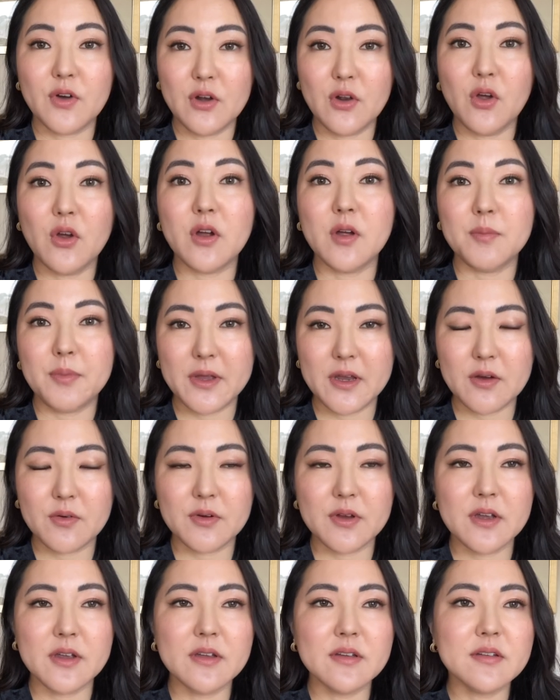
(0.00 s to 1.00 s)
a longer
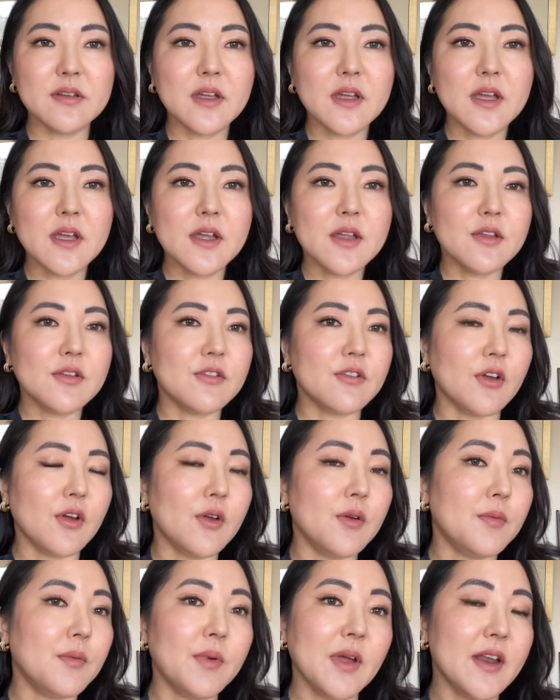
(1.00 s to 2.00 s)
period.
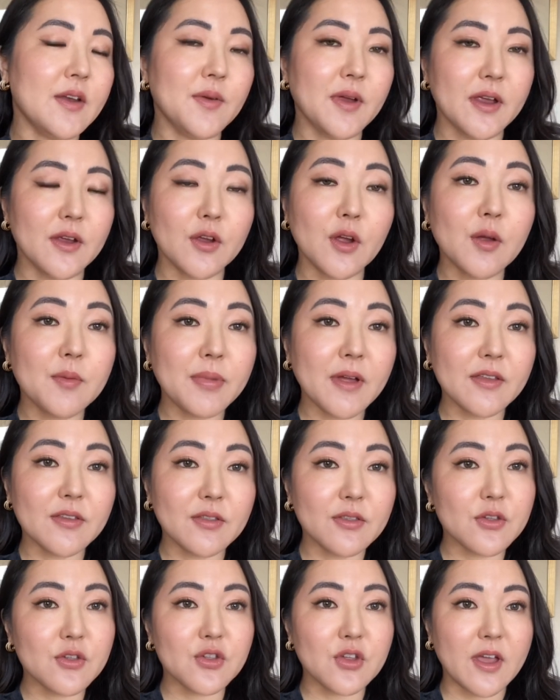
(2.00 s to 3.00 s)
So, but anyway, going back to
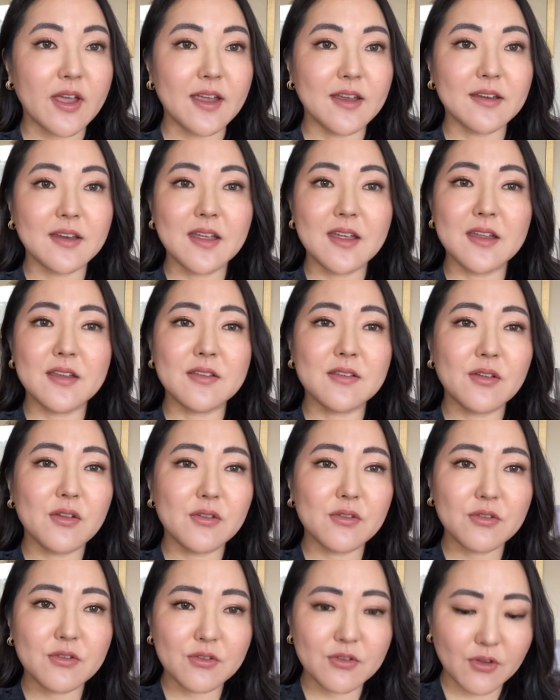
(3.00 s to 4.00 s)
the shade, it's
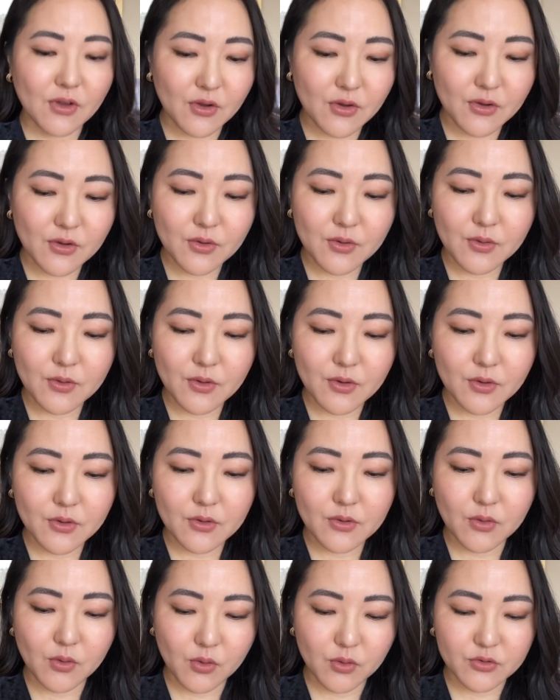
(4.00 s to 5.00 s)
so
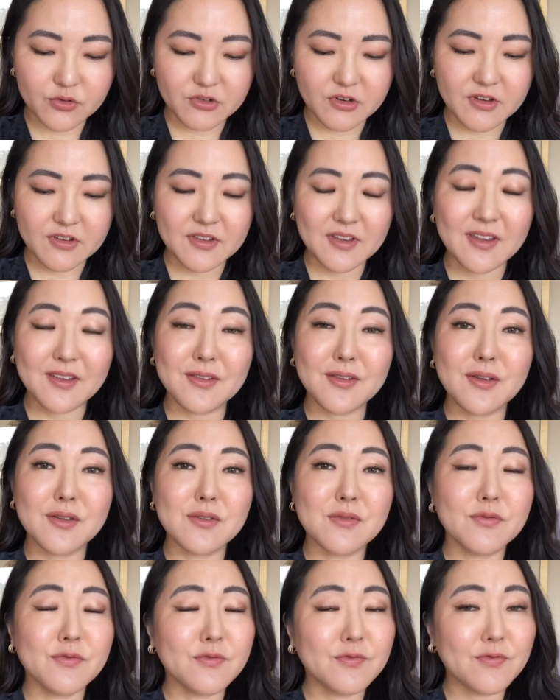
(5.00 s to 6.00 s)
gorgeous. It's
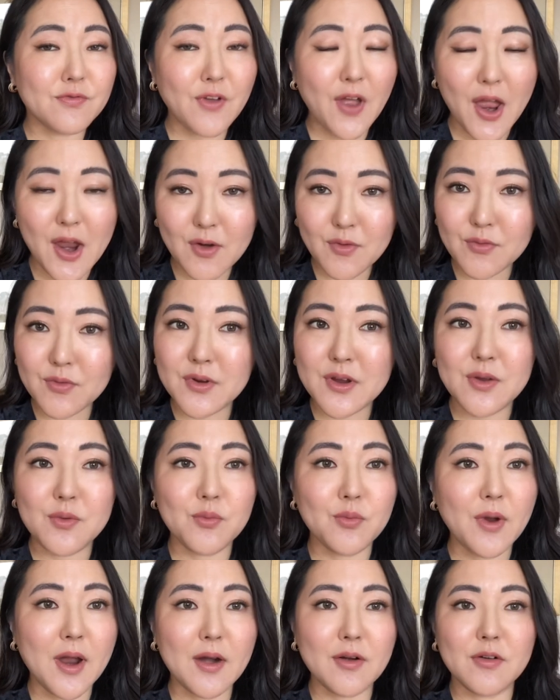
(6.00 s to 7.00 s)
very
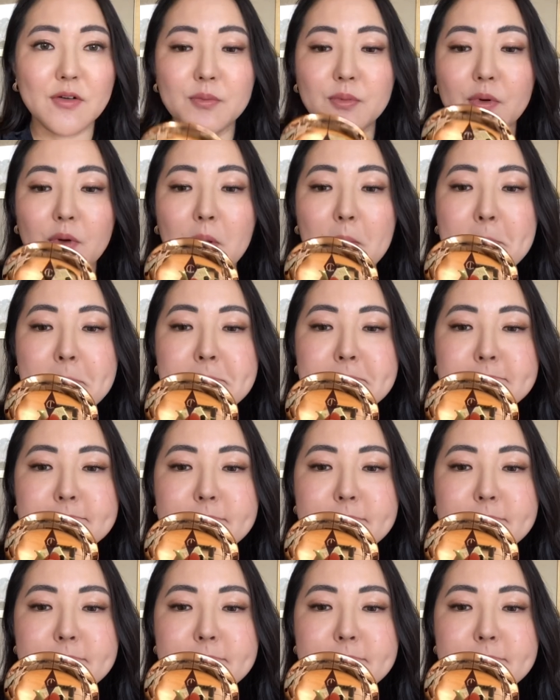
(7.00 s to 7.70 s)
wearable.